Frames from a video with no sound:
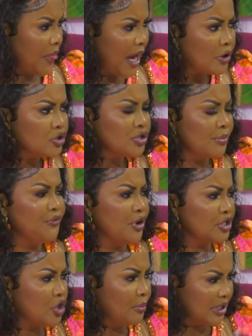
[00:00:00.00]
I could say
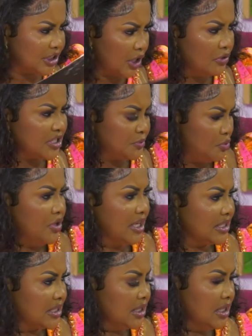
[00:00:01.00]
before so shall
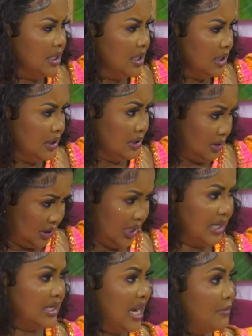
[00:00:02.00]
experience.
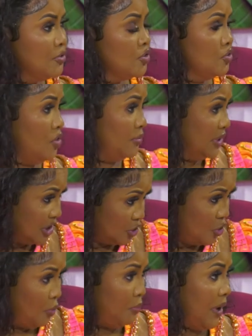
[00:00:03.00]
Send them no be
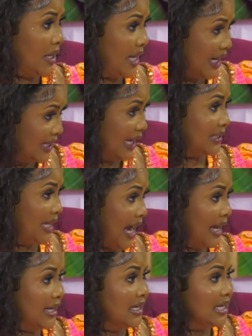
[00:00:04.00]
so penny at their
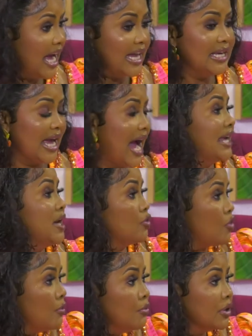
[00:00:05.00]
dear, and they are
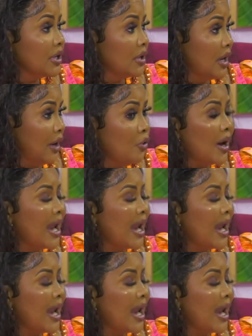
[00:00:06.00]
common and